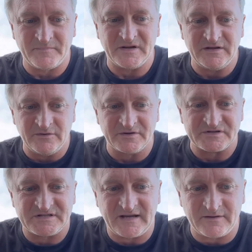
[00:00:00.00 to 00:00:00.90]
but you
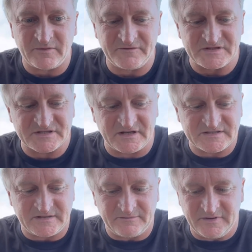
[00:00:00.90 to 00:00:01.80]
understand we've
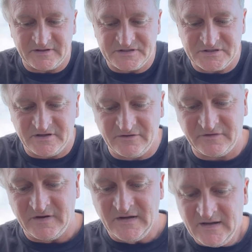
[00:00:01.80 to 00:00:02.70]
discussed it in plenty of shows.